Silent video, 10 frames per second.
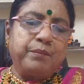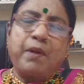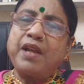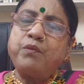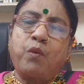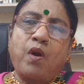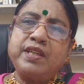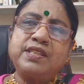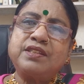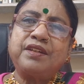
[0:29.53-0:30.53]
my
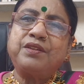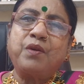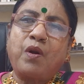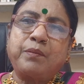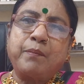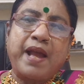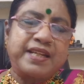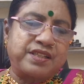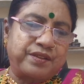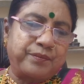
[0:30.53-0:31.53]
voice did not
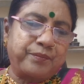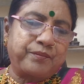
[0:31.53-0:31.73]
matter.